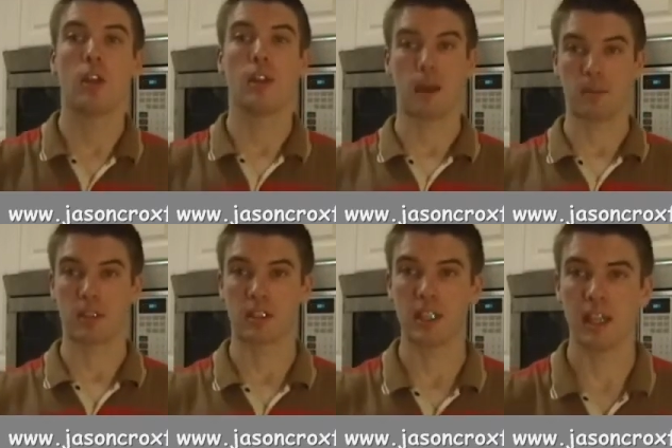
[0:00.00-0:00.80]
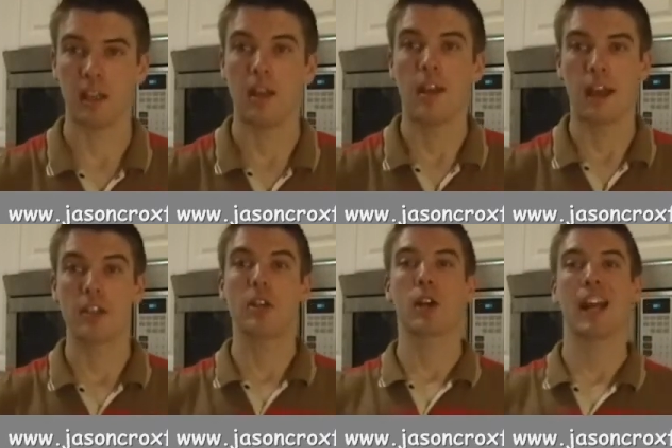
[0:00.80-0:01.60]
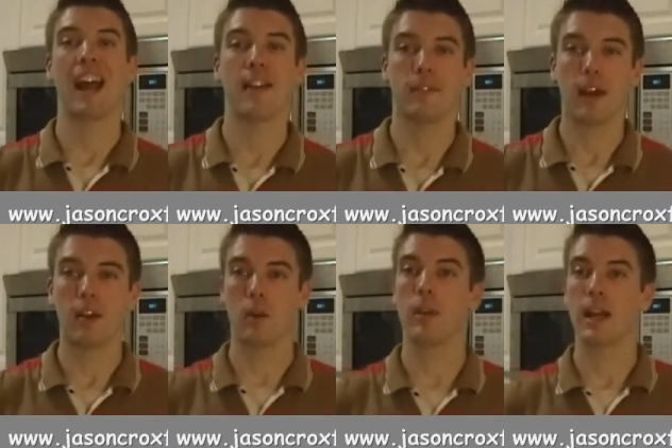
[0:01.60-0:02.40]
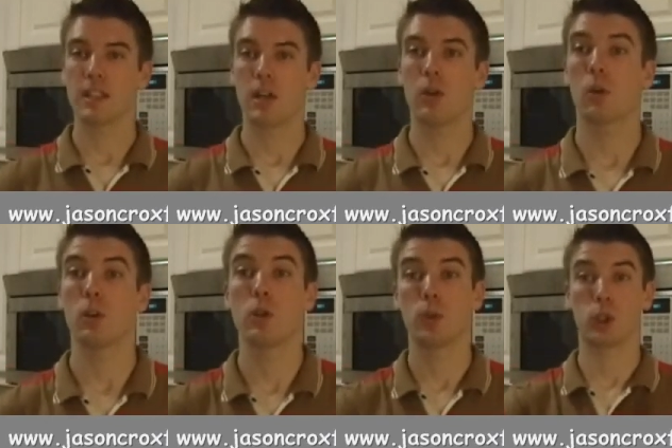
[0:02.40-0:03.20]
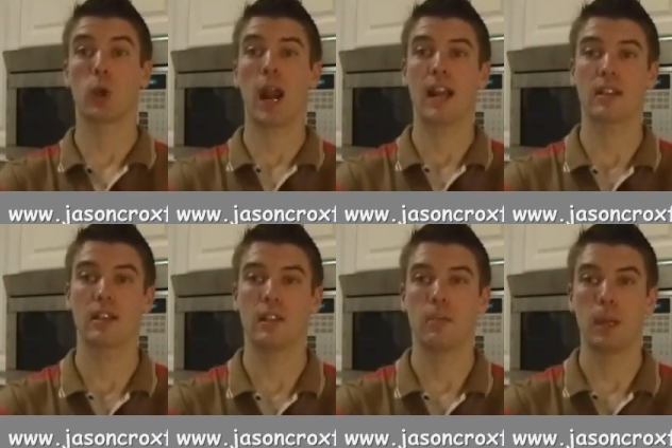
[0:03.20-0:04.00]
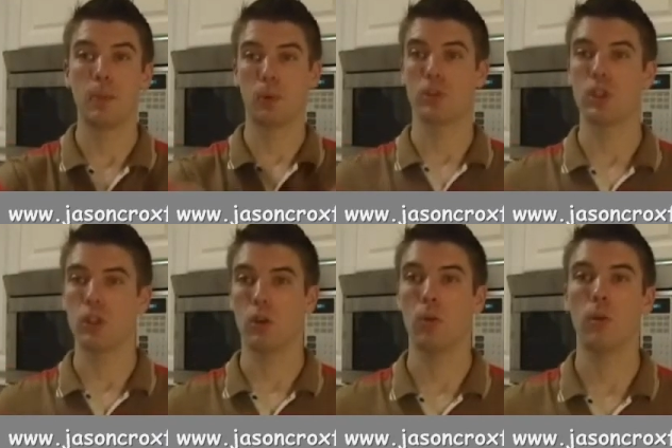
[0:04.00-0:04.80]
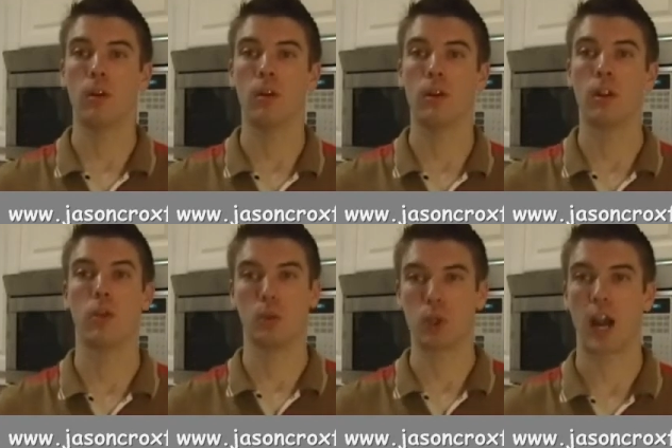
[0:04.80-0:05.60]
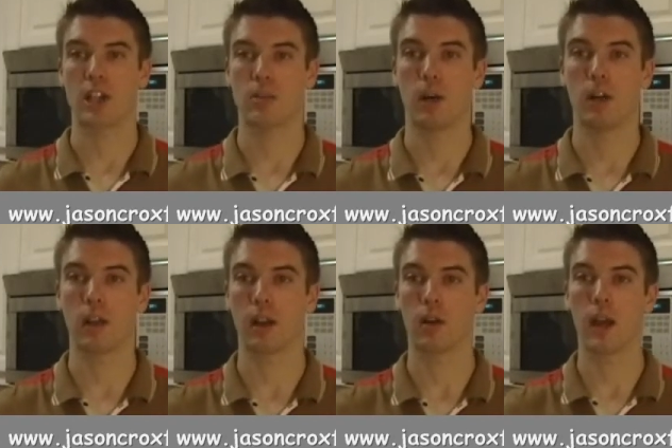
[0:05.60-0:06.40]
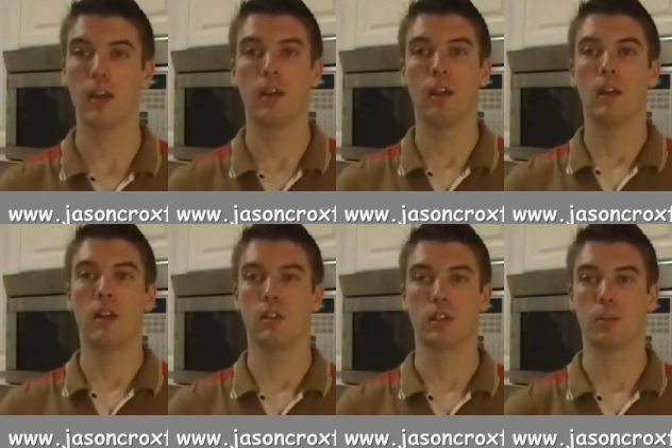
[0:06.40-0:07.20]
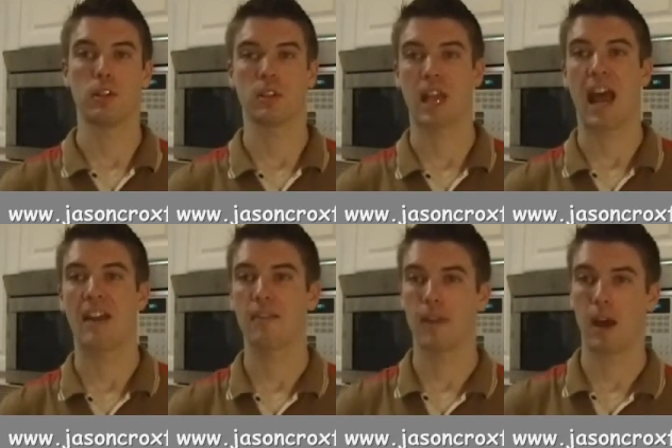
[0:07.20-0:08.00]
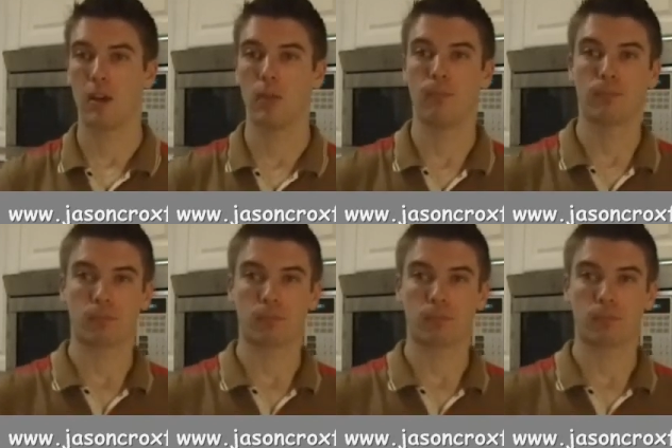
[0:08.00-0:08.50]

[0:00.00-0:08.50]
them succeed. That's how you're going to add value. That's how you're going to attract people to you through attraction marketing, okay? You're simply just adding value